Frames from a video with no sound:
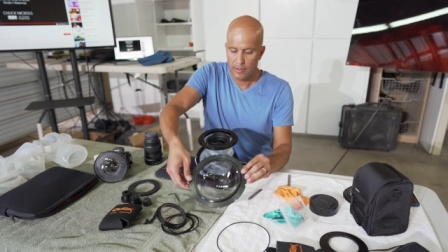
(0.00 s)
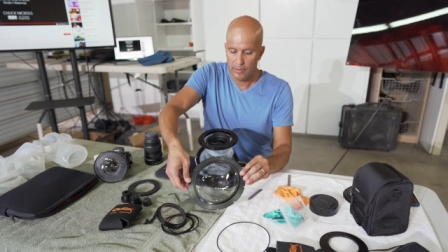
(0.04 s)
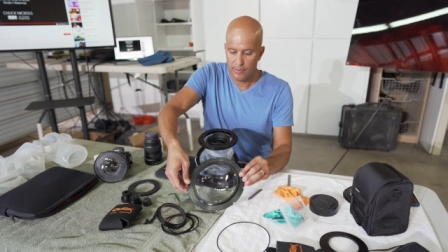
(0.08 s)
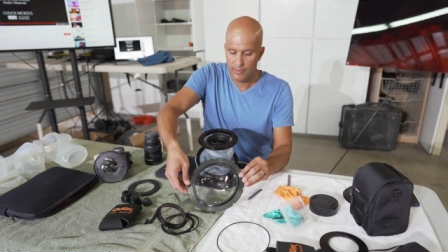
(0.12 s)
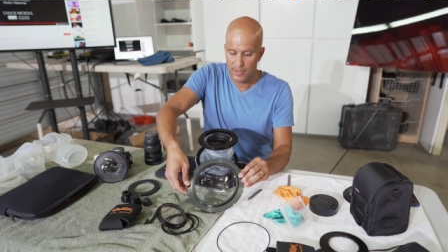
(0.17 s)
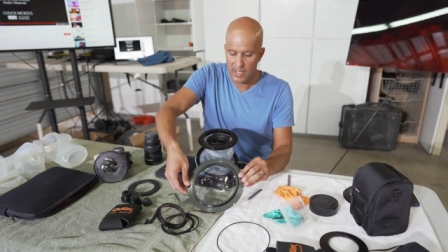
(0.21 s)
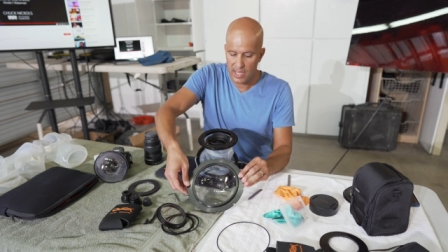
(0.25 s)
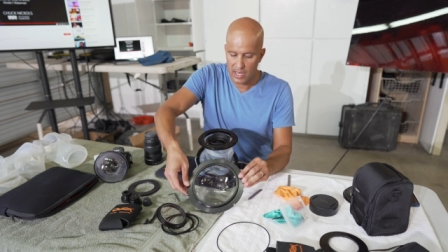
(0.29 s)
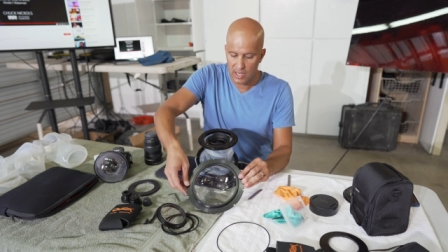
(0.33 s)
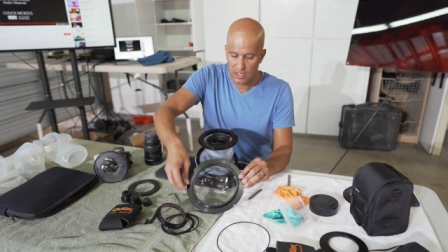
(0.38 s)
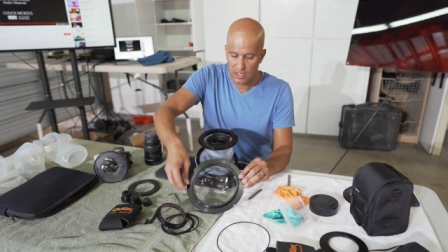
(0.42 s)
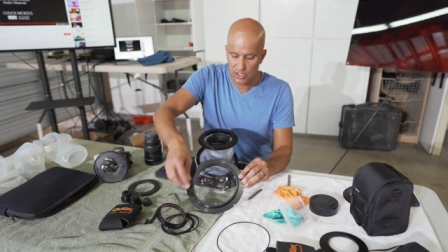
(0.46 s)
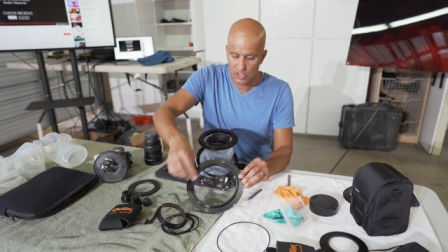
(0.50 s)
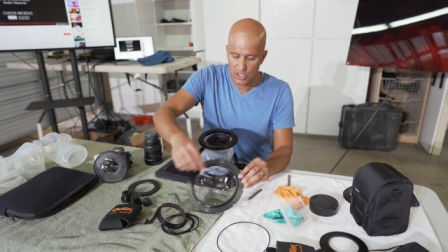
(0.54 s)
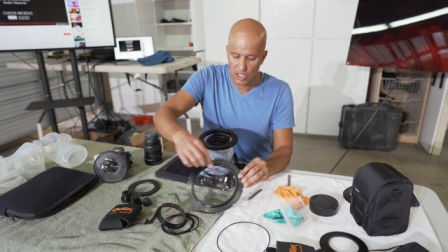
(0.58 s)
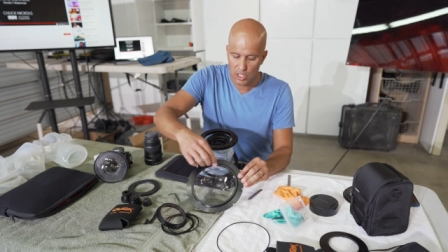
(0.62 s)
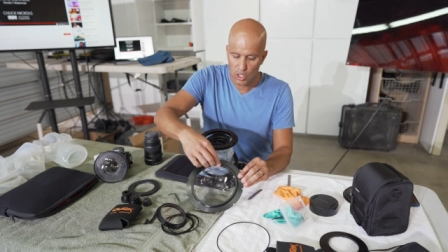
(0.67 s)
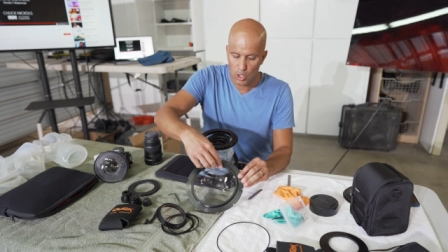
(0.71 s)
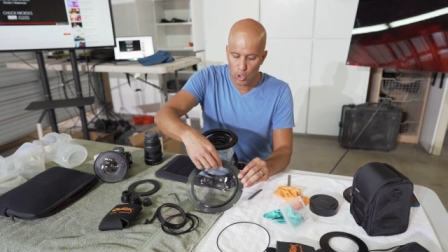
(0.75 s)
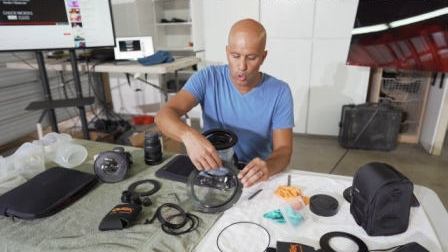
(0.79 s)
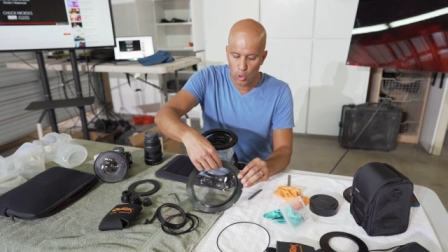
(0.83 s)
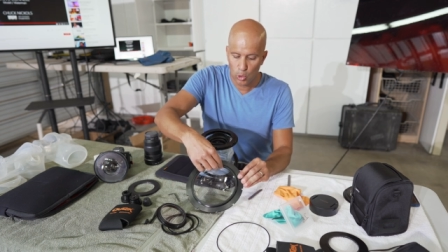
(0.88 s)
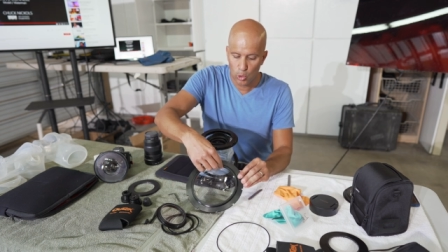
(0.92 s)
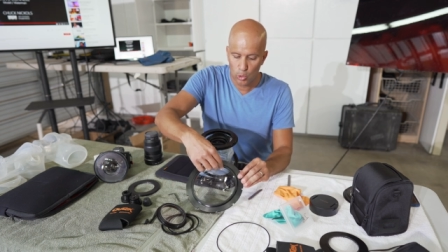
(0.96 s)
there's
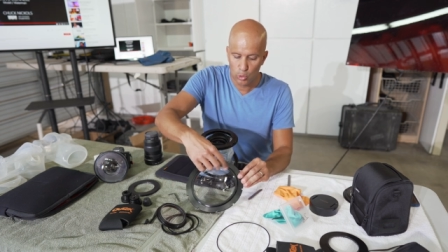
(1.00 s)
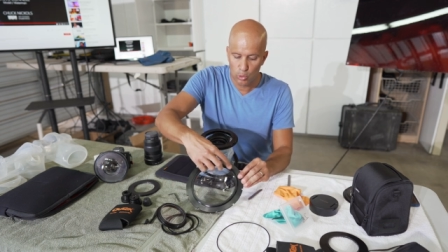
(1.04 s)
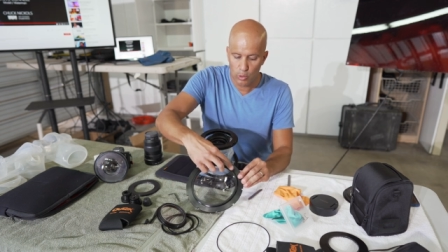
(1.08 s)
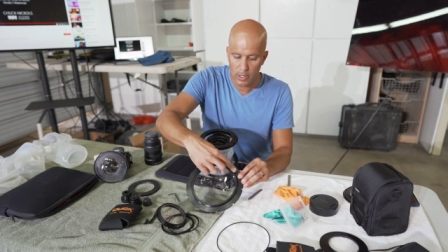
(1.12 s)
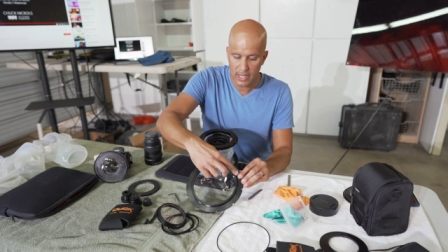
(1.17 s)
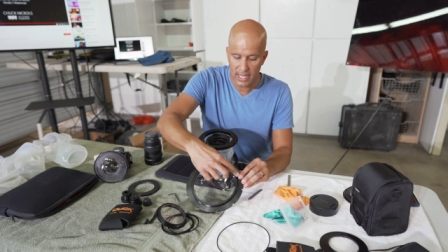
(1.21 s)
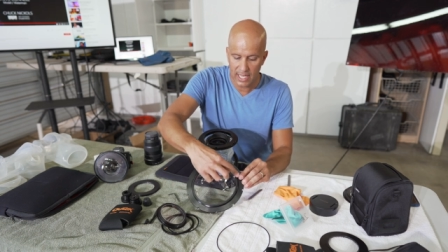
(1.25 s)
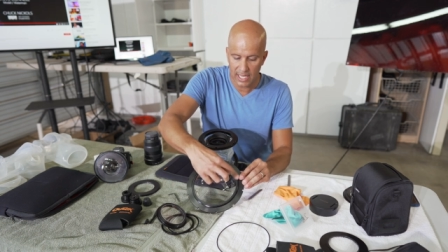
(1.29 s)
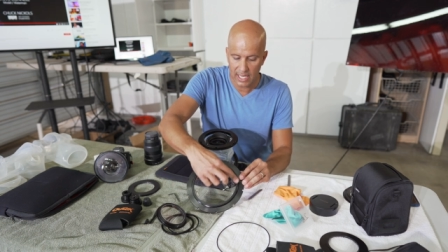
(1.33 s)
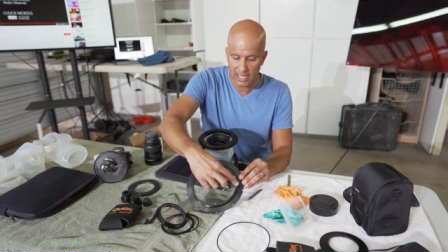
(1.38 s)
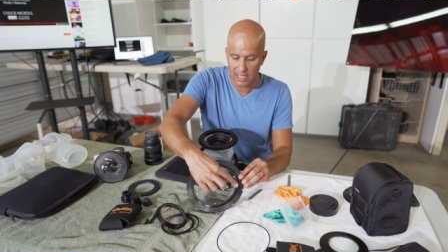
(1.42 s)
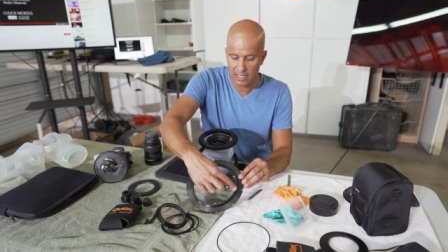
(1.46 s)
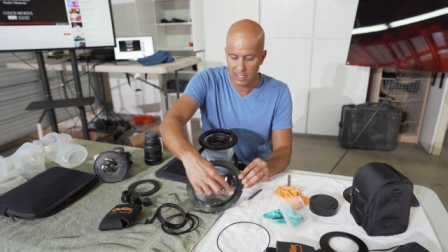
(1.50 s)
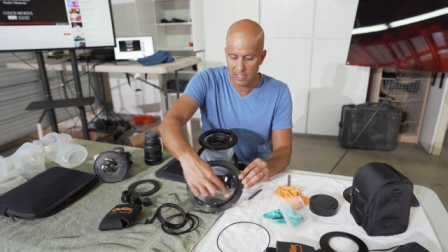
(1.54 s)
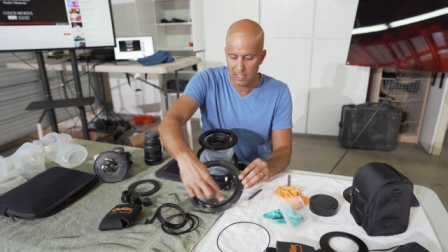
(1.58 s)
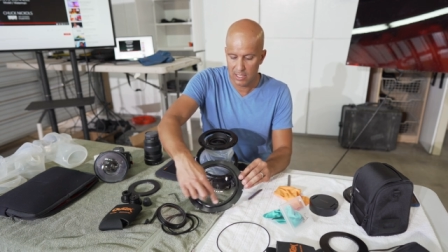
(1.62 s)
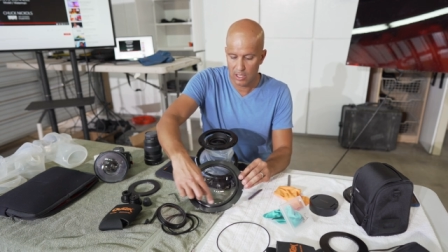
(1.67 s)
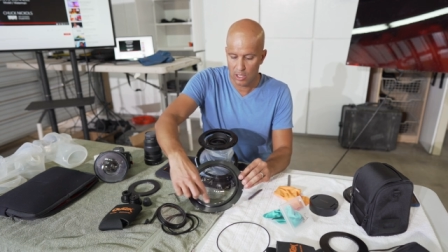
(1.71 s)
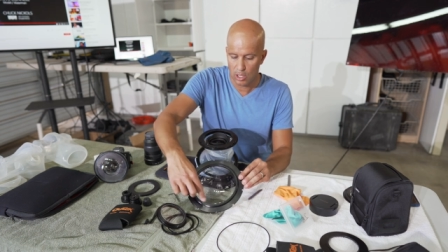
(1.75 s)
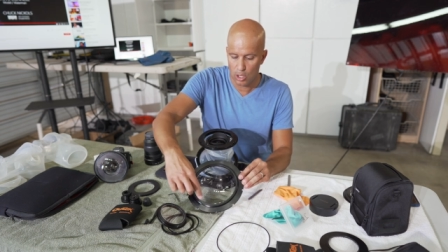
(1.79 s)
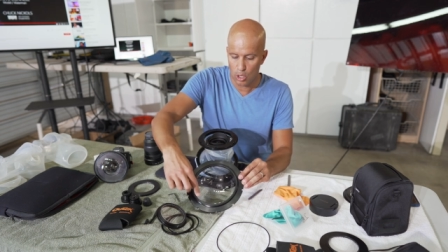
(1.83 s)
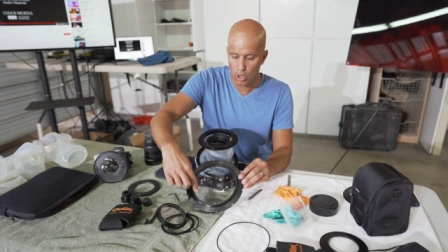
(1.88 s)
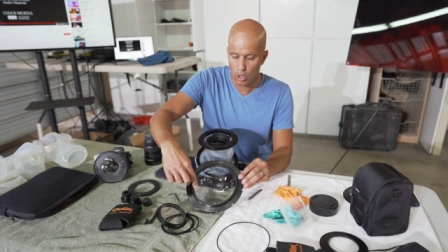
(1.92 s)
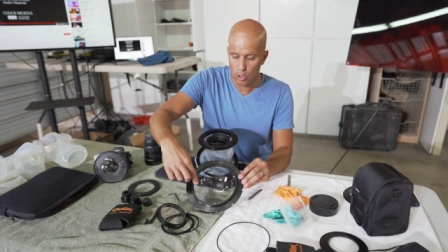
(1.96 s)
an O-ring
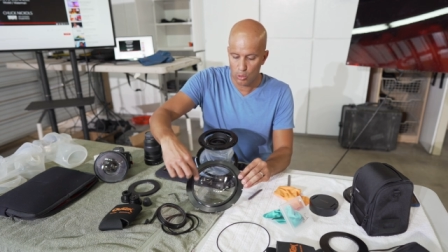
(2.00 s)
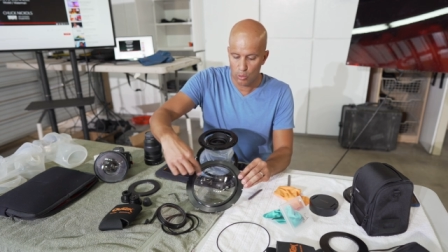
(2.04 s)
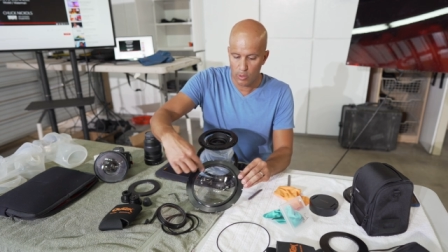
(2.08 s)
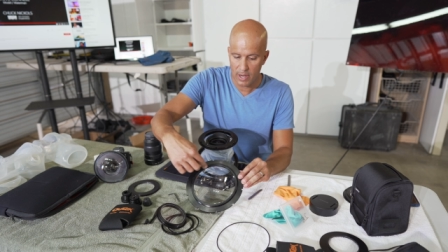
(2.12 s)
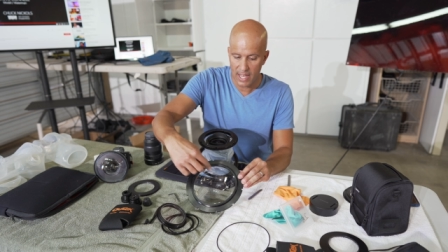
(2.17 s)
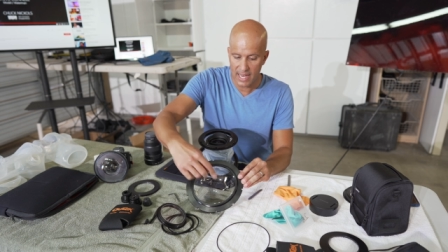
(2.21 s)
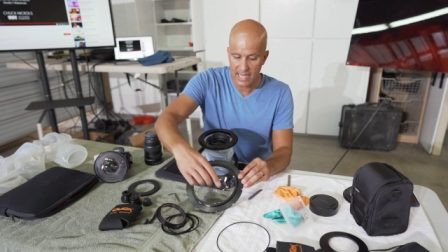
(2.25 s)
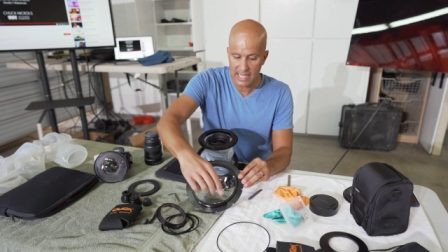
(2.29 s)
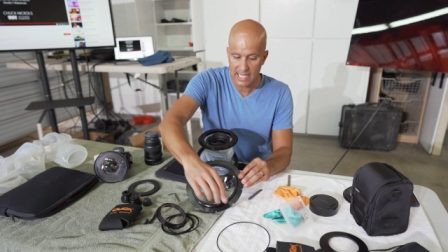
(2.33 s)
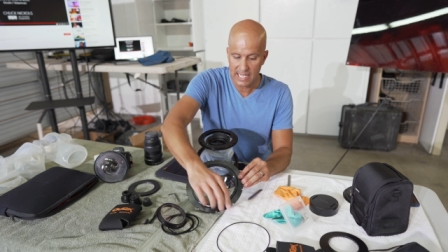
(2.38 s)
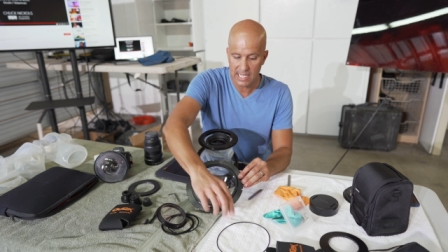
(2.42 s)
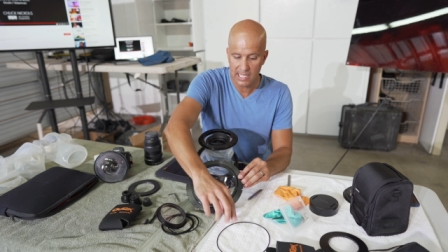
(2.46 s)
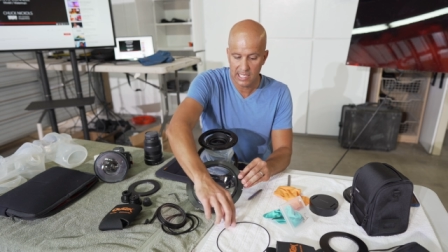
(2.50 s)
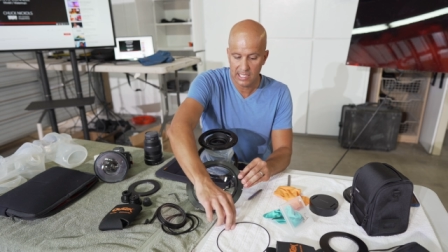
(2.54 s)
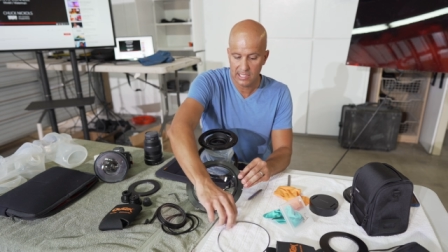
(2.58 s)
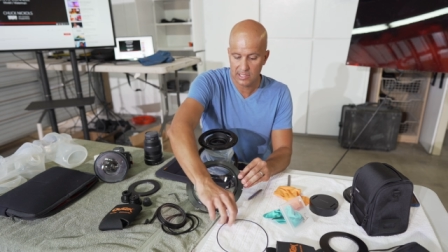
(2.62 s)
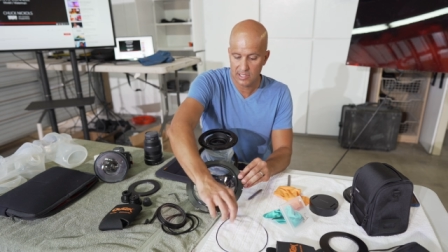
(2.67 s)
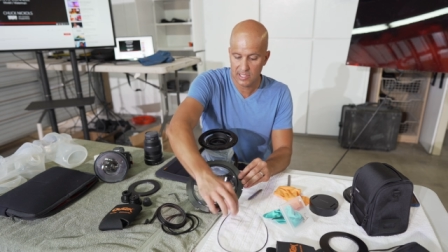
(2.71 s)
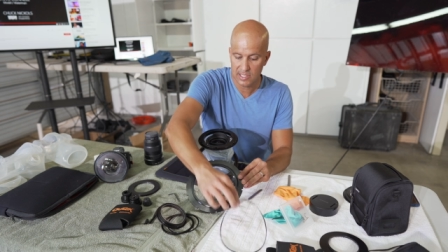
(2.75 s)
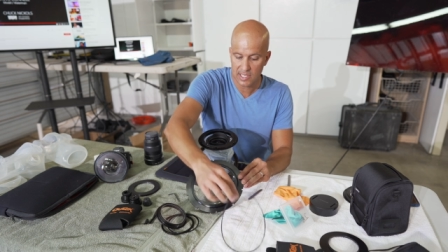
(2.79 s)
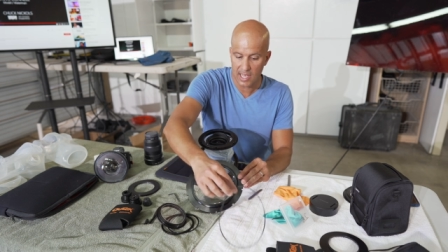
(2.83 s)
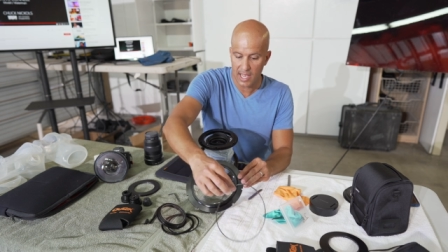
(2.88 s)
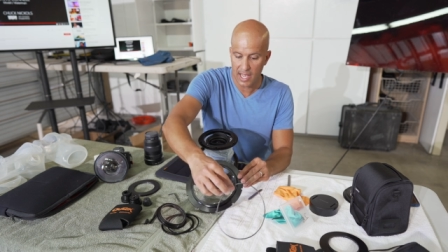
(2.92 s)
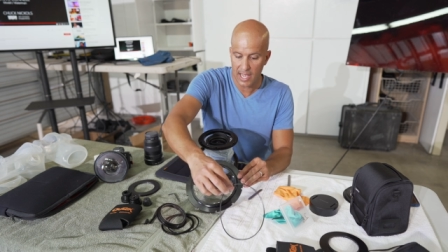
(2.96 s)
already
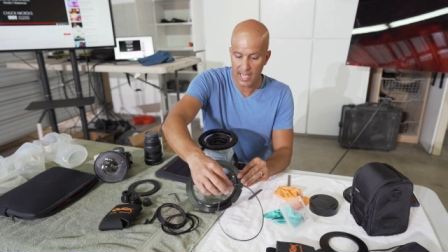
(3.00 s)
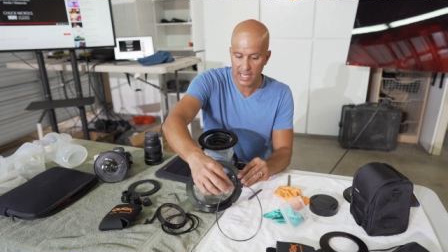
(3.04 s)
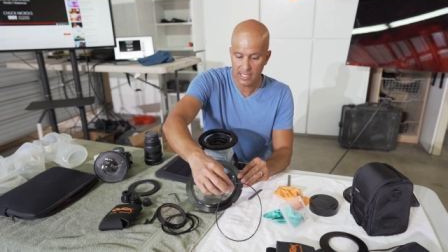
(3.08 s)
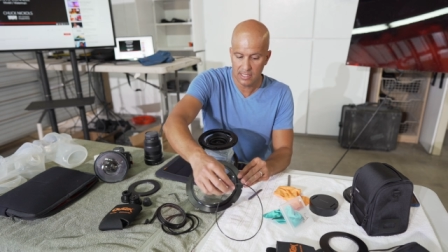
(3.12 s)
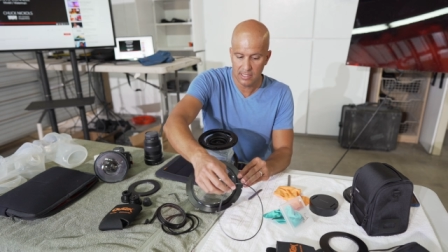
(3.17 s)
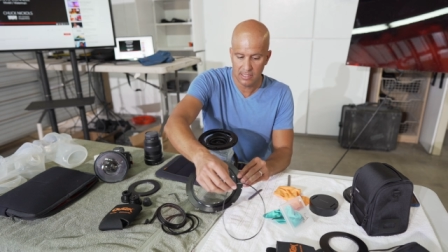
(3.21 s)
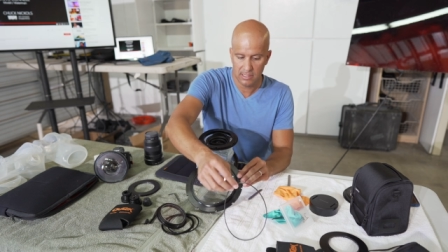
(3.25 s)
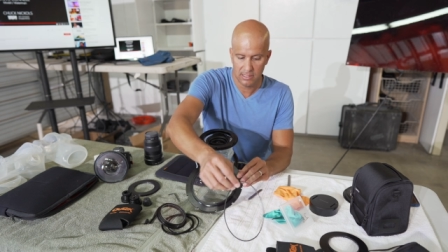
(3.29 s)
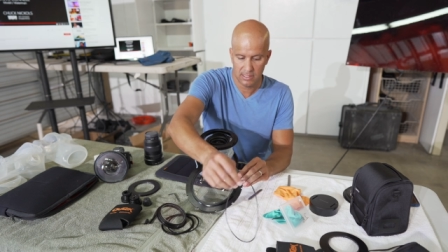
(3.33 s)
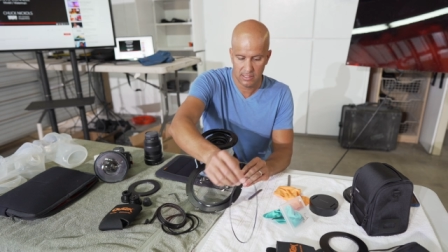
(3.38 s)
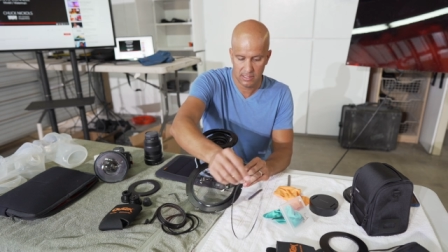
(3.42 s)
inside